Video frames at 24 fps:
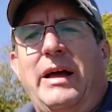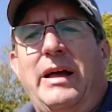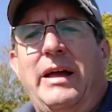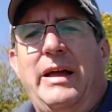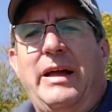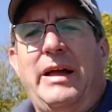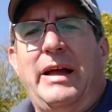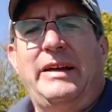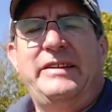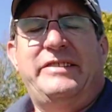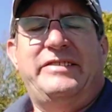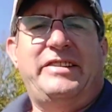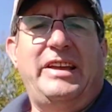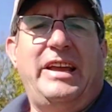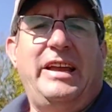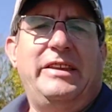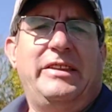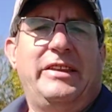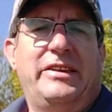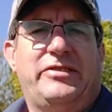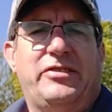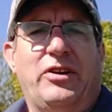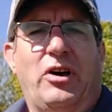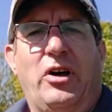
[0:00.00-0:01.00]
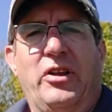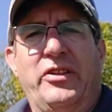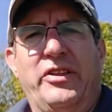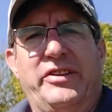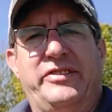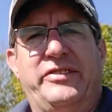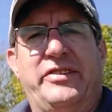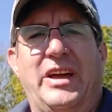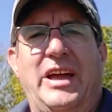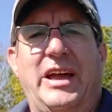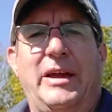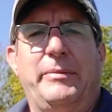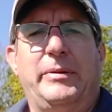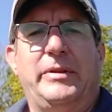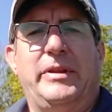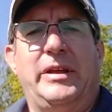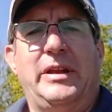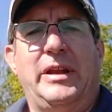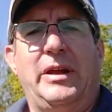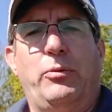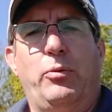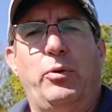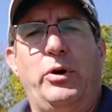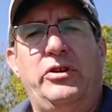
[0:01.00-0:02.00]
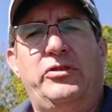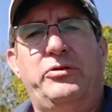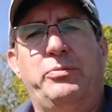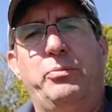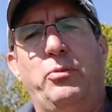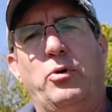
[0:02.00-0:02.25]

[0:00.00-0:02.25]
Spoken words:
I say this all the time and that I wish